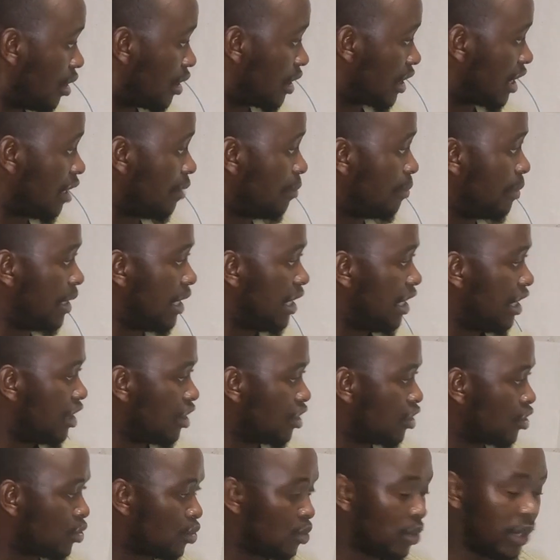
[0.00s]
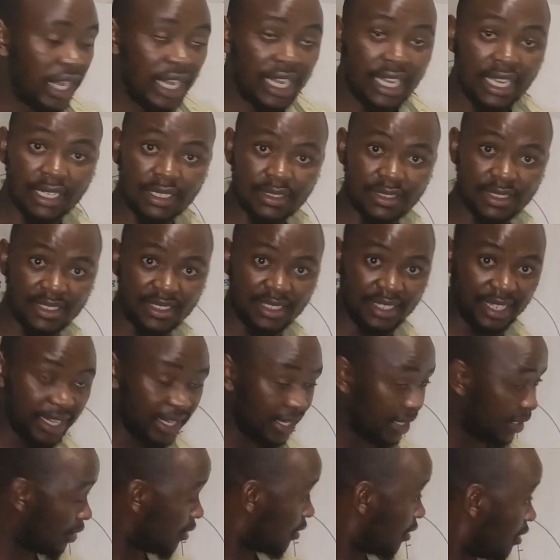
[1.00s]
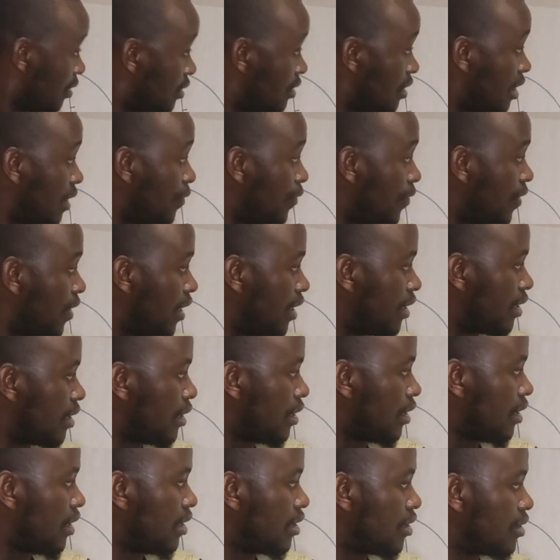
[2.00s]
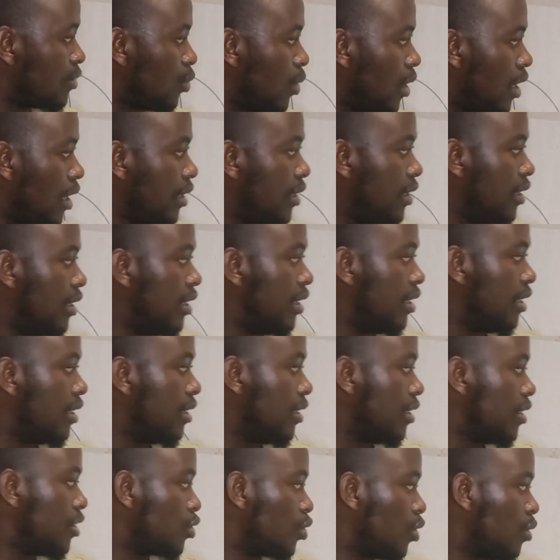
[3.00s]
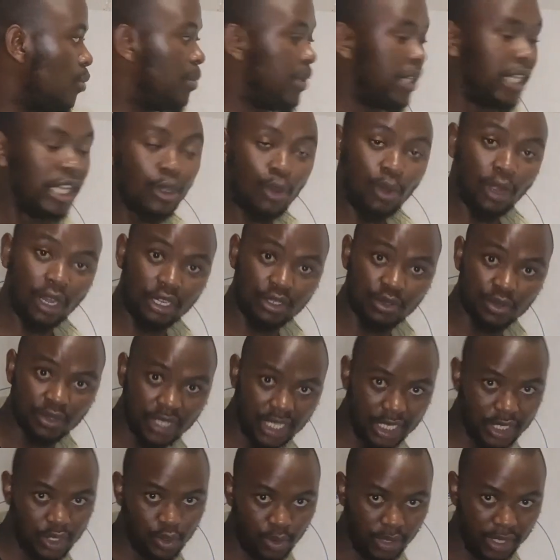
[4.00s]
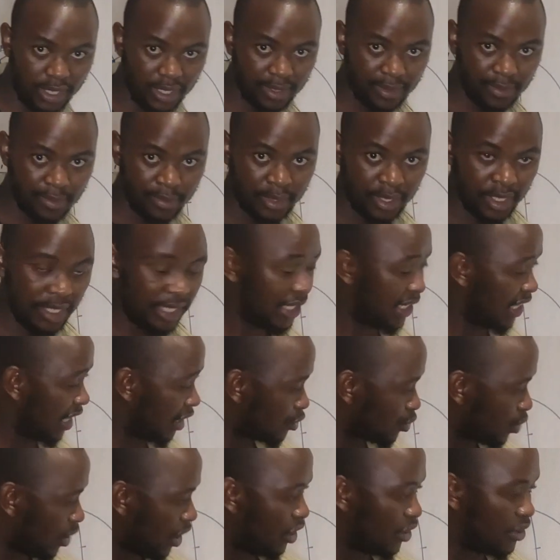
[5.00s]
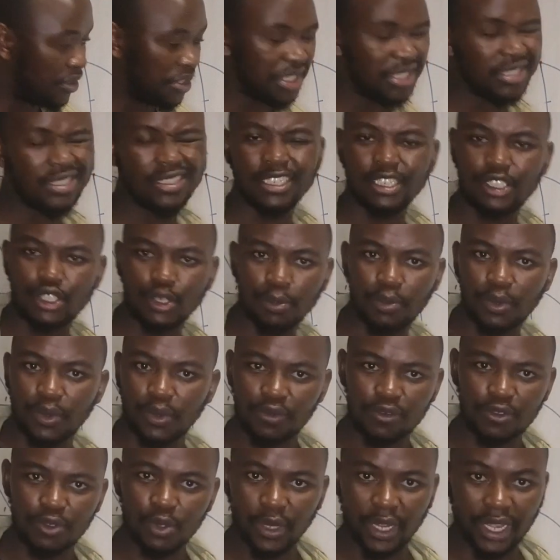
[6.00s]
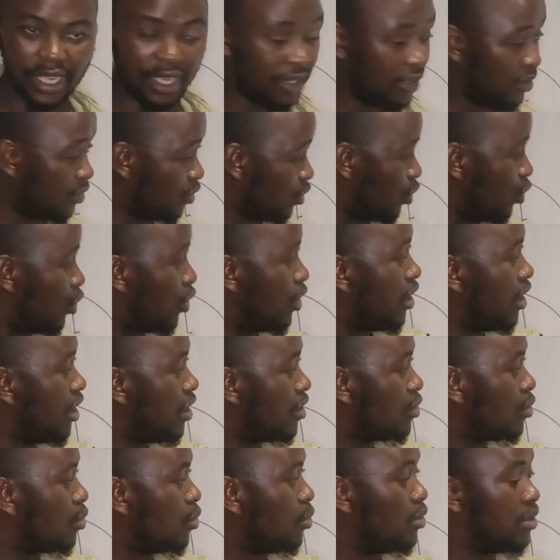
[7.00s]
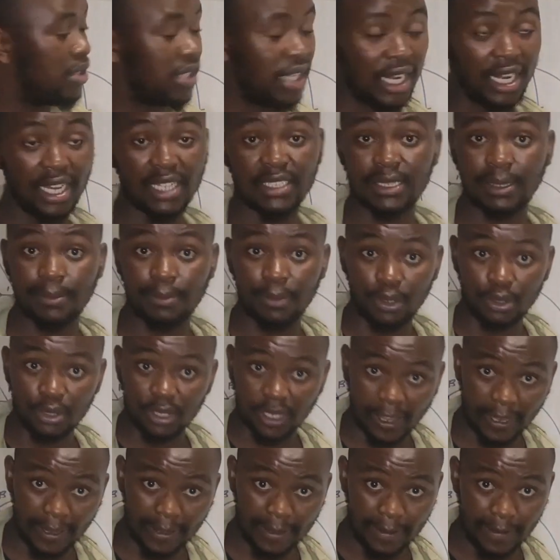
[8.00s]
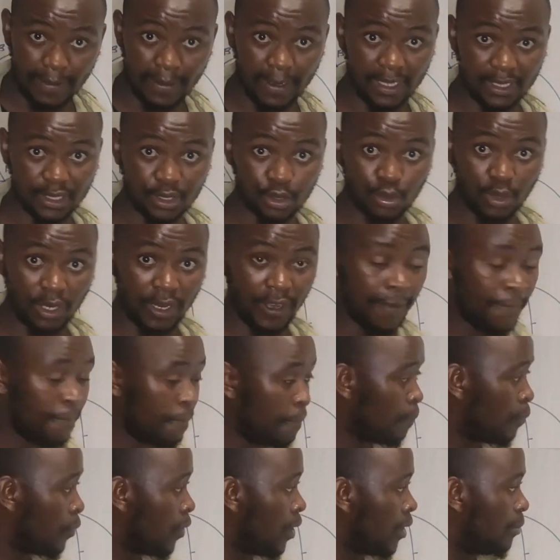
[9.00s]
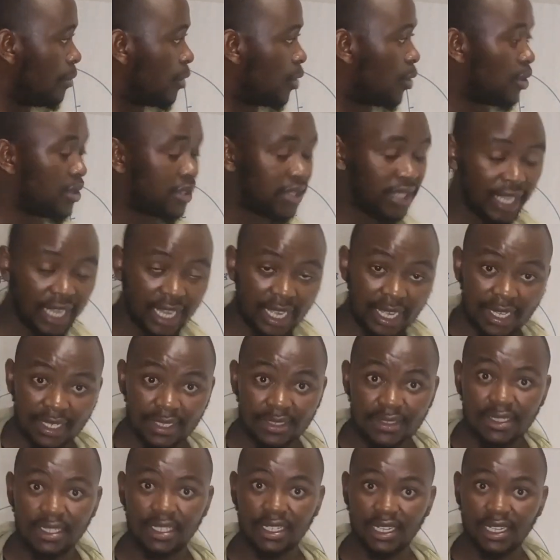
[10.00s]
can be linked to angles in there, definitely this one should be equal to that one. That's why you just need to prove two angles. You don't need to tell us about the last one, because angles